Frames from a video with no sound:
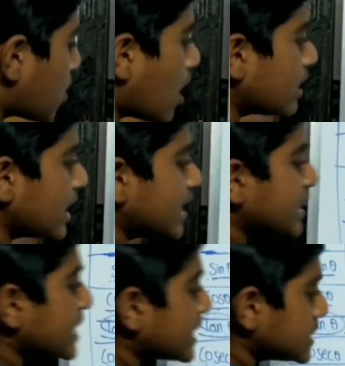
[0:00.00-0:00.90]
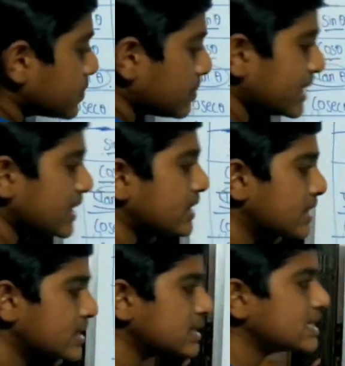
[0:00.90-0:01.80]
cot 90 degrees will be
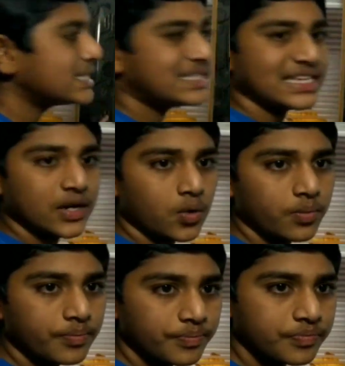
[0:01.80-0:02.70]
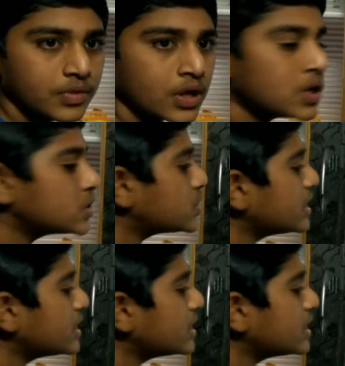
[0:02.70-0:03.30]
0. So